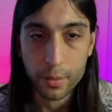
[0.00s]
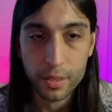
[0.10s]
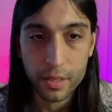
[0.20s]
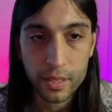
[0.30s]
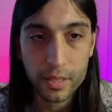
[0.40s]

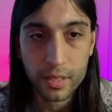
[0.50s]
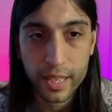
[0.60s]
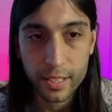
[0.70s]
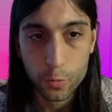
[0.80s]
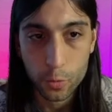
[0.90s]
In this
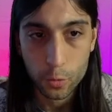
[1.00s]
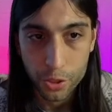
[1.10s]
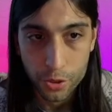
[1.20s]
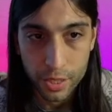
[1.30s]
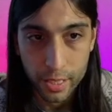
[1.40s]
case, we're
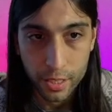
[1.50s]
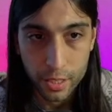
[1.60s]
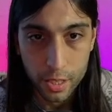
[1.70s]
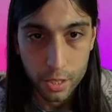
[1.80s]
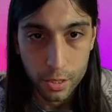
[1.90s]
using
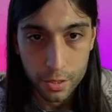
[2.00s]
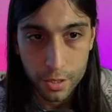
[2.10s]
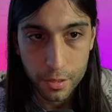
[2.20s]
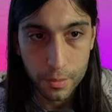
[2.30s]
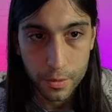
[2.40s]

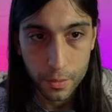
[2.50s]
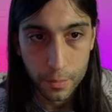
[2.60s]
guitars. So.